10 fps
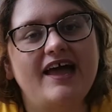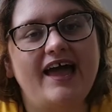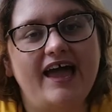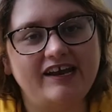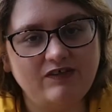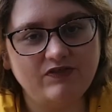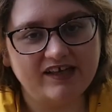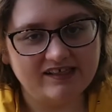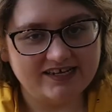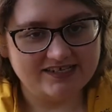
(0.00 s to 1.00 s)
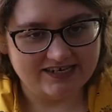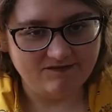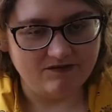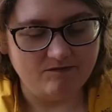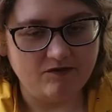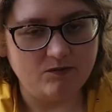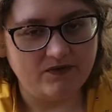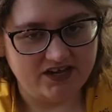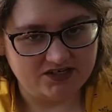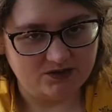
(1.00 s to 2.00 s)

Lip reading: Anything that is different from what they do